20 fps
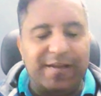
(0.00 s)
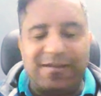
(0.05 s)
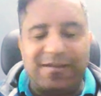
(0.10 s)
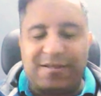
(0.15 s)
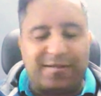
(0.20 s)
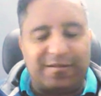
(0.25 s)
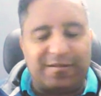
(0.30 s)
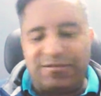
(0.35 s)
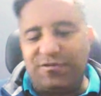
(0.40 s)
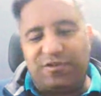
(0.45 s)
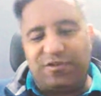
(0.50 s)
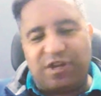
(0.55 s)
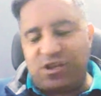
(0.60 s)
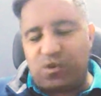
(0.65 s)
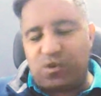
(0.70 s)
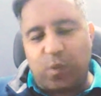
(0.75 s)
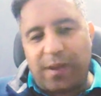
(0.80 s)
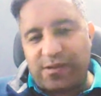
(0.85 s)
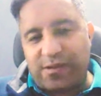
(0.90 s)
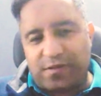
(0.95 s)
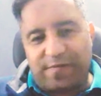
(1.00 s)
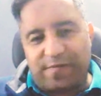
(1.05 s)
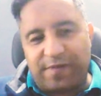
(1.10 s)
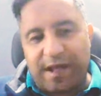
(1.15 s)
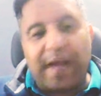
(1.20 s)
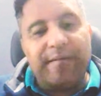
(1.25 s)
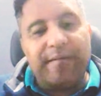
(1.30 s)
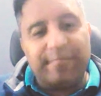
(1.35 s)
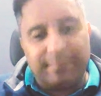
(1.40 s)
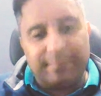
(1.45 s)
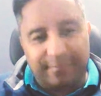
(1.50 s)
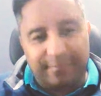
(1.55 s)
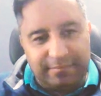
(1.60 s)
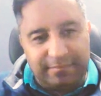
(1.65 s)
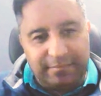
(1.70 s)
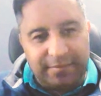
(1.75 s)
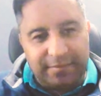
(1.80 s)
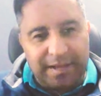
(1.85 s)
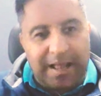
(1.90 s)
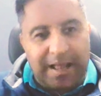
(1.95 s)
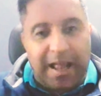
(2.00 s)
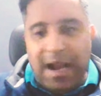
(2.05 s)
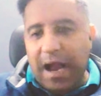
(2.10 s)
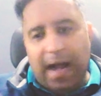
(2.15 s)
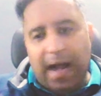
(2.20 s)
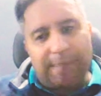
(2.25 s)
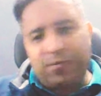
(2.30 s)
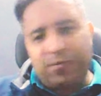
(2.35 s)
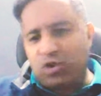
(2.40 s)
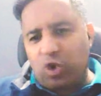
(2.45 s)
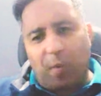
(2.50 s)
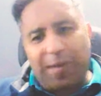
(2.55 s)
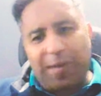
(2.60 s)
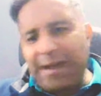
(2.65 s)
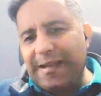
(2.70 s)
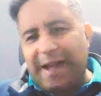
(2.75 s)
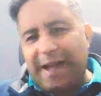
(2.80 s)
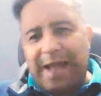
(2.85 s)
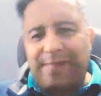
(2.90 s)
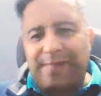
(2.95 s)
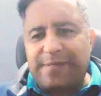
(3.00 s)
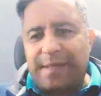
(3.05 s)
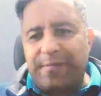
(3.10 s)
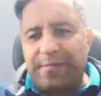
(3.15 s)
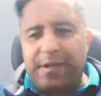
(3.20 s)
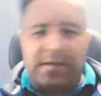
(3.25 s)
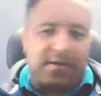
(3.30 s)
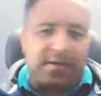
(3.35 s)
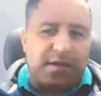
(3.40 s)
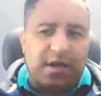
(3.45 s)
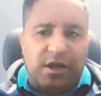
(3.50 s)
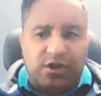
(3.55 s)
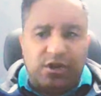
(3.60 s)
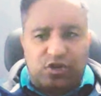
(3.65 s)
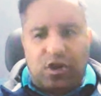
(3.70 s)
it's just waste of time. And so many times I meet,